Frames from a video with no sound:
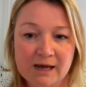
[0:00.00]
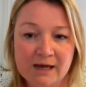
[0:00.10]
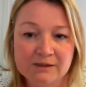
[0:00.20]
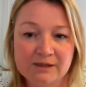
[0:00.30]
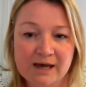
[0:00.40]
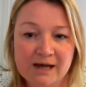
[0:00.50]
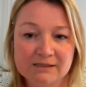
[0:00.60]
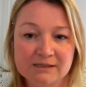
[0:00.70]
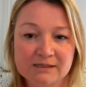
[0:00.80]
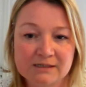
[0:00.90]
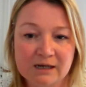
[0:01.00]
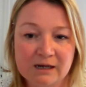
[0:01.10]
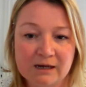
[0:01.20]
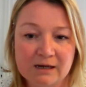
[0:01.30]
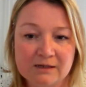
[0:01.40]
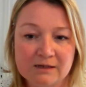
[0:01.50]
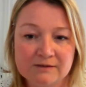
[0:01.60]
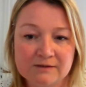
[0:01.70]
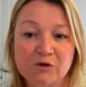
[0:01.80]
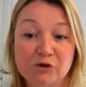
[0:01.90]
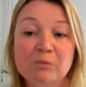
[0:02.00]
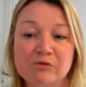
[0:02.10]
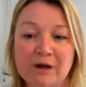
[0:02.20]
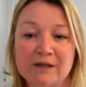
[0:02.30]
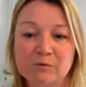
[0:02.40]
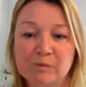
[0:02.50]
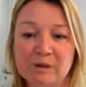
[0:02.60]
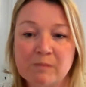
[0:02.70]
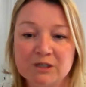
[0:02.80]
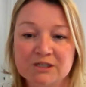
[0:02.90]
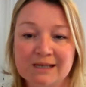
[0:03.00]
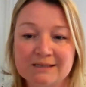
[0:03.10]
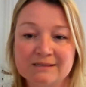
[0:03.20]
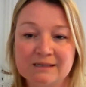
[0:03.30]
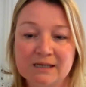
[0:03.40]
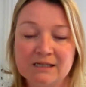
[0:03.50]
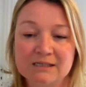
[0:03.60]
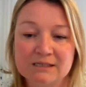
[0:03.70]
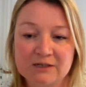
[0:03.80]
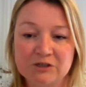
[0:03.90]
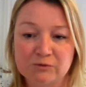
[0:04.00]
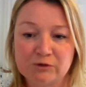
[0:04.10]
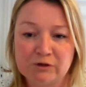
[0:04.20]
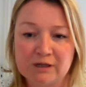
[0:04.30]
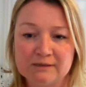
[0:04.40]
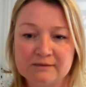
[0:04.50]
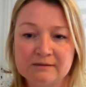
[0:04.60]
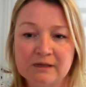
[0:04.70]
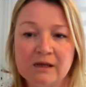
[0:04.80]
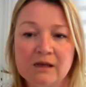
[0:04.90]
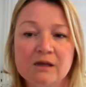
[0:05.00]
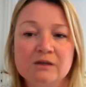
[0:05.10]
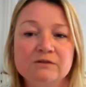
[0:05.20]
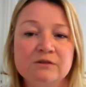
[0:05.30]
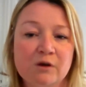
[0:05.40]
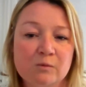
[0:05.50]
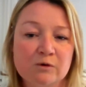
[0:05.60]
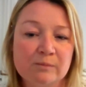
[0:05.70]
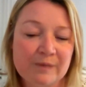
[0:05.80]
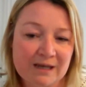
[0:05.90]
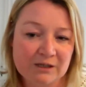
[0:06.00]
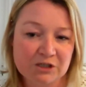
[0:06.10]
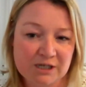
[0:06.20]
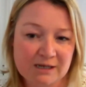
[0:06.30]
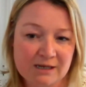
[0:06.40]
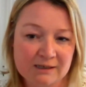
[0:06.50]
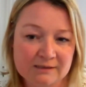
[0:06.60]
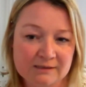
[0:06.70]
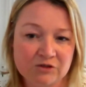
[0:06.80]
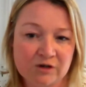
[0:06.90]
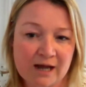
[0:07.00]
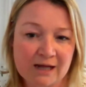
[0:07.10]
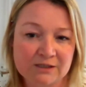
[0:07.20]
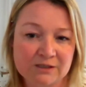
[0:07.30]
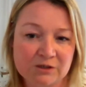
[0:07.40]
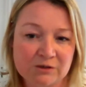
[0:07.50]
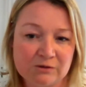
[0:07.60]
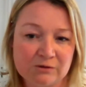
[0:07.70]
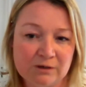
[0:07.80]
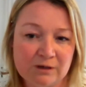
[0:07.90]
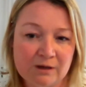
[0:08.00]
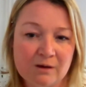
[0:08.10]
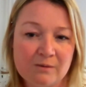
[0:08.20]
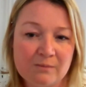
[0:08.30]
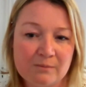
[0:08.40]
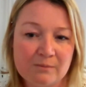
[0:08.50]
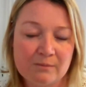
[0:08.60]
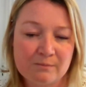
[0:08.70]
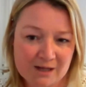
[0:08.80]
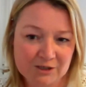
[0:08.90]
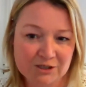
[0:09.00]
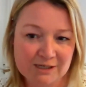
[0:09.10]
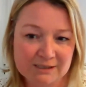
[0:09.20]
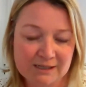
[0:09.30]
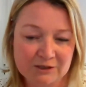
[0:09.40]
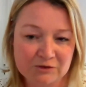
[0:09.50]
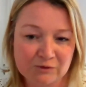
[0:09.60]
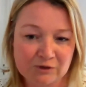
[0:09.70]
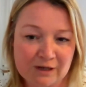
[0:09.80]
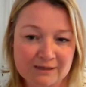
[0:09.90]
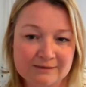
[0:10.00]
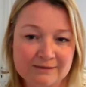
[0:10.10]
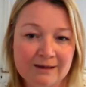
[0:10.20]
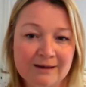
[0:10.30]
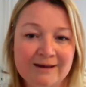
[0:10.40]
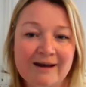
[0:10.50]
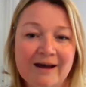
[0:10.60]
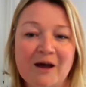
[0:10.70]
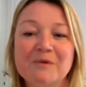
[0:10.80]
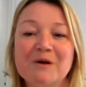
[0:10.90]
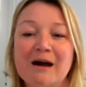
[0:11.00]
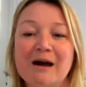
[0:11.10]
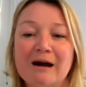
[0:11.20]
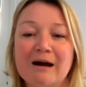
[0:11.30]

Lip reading: and that so your unit price will be much less than international units, so will BNG, etc., add to match international units. I